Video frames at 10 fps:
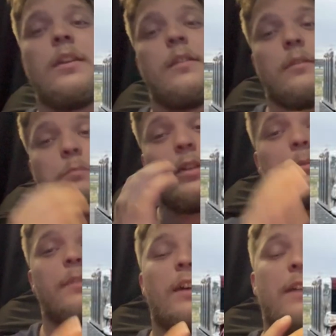The
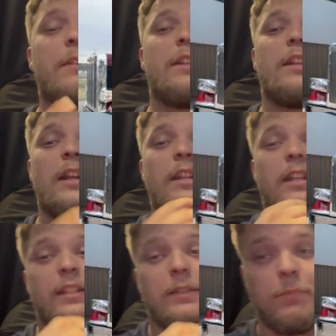Peterbilt 589
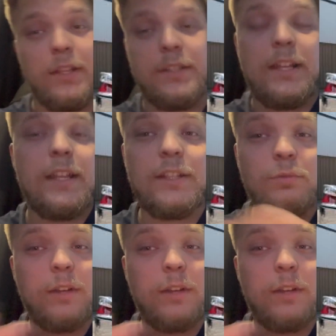is a beast. And guess what,